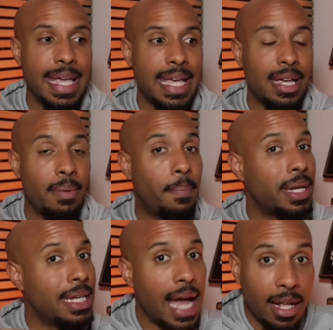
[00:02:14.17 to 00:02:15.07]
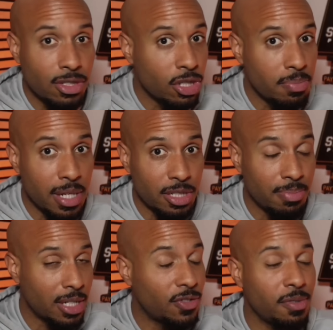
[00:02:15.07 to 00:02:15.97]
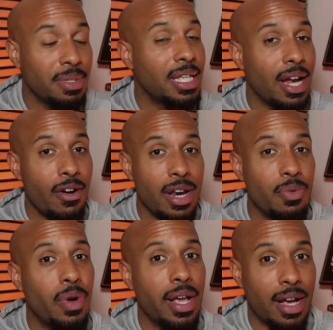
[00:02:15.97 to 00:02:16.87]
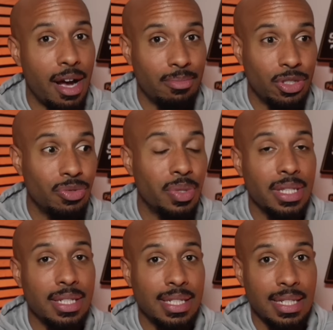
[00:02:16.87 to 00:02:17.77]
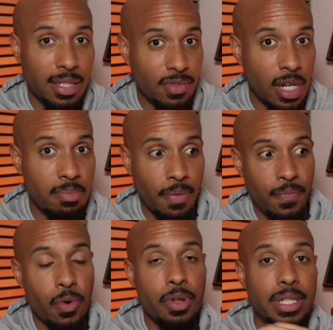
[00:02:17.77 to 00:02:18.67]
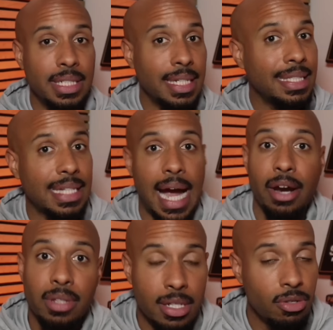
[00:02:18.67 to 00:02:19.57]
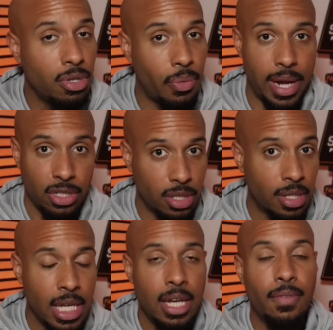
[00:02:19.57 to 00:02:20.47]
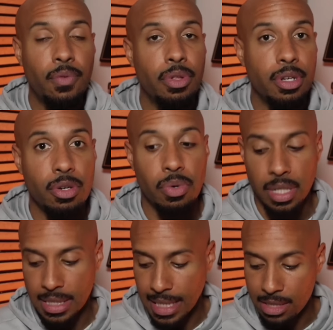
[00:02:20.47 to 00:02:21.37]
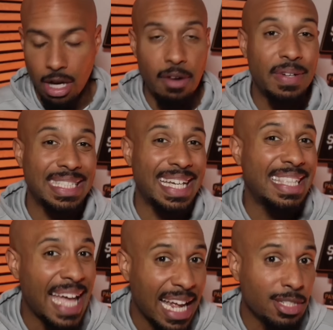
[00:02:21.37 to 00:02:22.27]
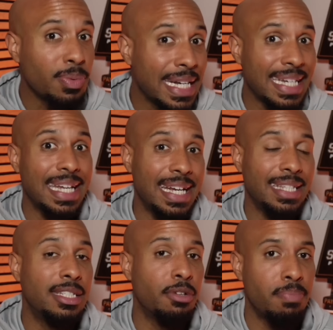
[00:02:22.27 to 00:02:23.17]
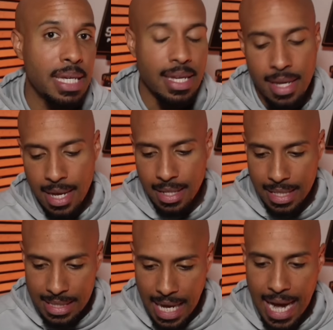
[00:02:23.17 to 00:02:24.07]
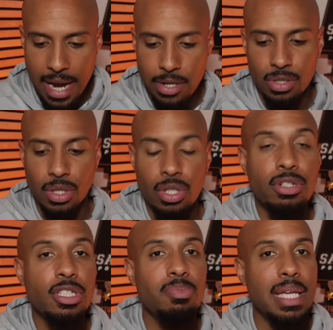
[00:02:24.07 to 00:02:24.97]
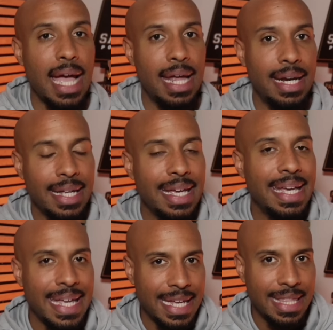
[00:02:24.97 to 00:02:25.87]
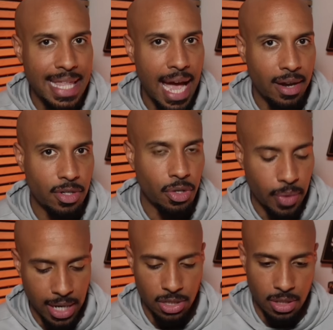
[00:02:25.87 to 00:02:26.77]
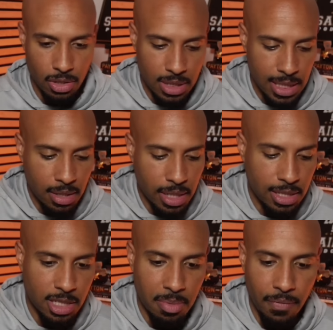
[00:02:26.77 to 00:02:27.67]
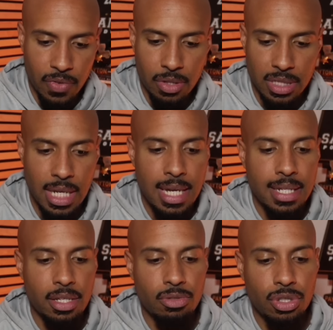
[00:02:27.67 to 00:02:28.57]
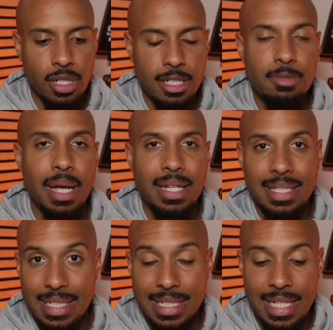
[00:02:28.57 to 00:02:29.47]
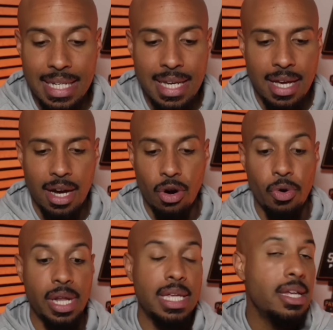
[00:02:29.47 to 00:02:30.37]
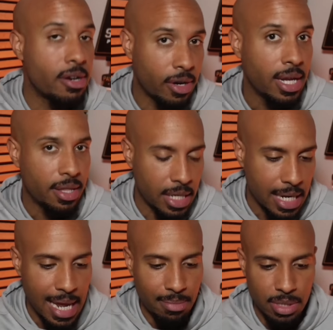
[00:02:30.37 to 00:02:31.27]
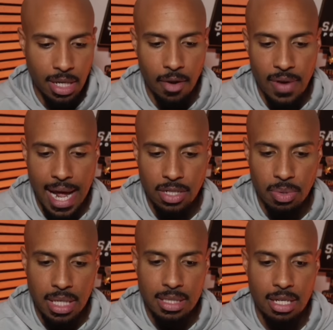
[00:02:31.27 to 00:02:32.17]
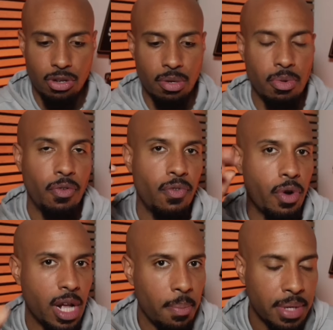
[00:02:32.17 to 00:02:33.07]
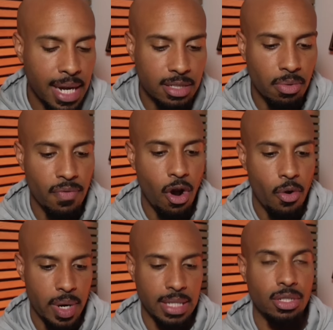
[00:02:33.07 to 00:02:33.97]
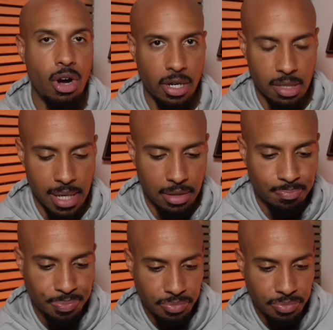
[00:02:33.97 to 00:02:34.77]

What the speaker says: in, but not so much familiarity when it comes to what the Saints have done before. This is an entirely new direction for the New Orleans Saints offense, and that's what it needed to be. These hires look to be headed in that direction. So let's take a look at some of the folks that you should expect to see or hear the names of as we continue to move forward. A couple of guys we've already talked about: